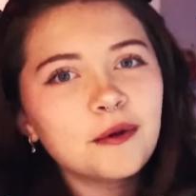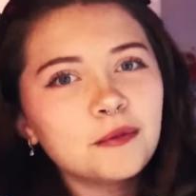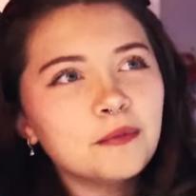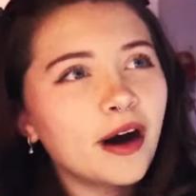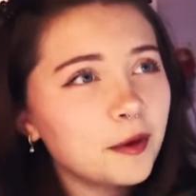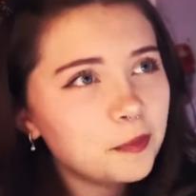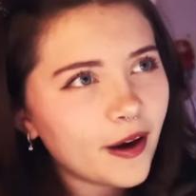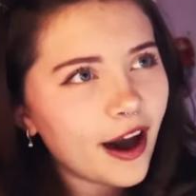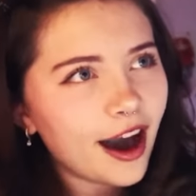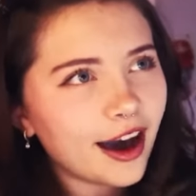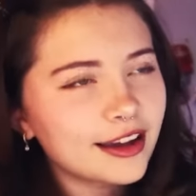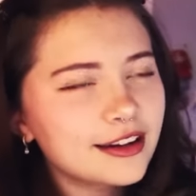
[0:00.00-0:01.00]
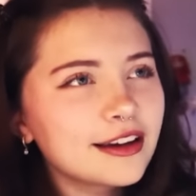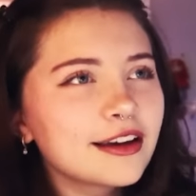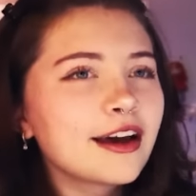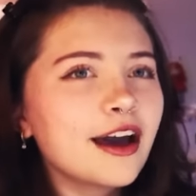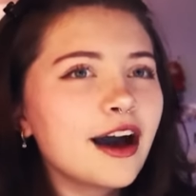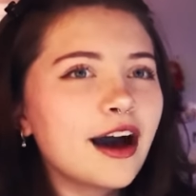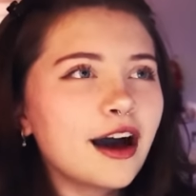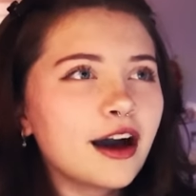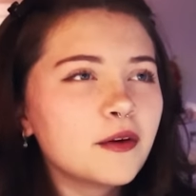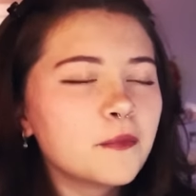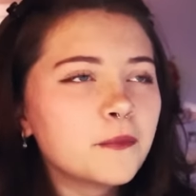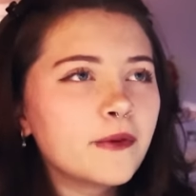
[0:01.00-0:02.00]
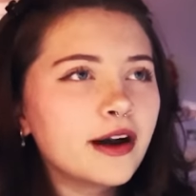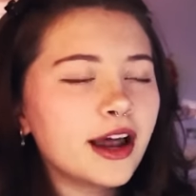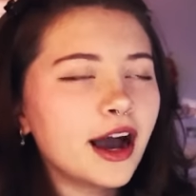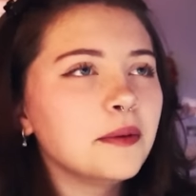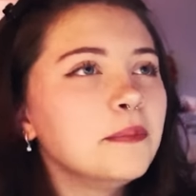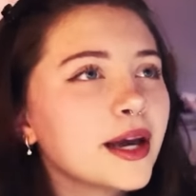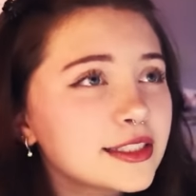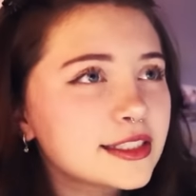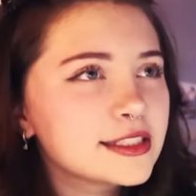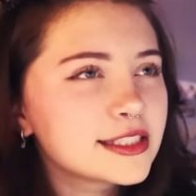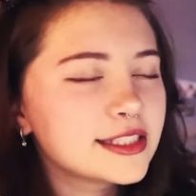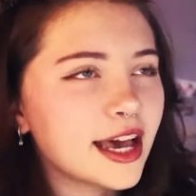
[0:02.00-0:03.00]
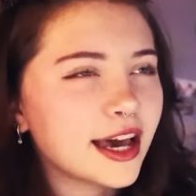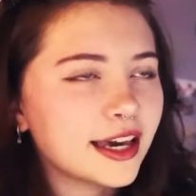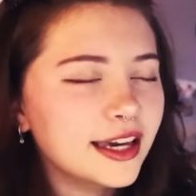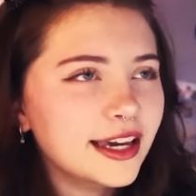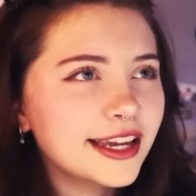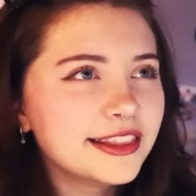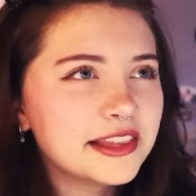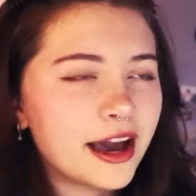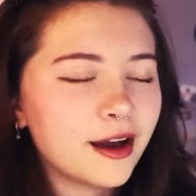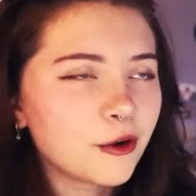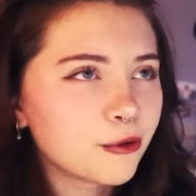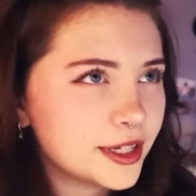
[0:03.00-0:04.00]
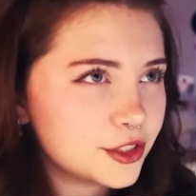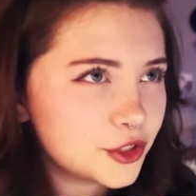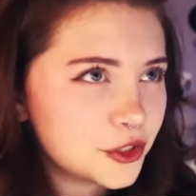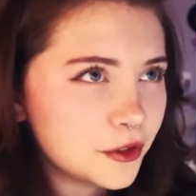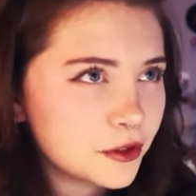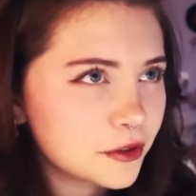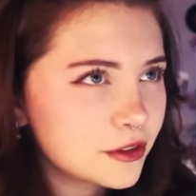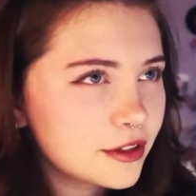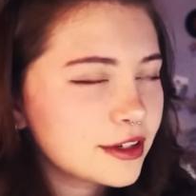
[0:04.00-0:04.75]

My bad. What I meant to say in that original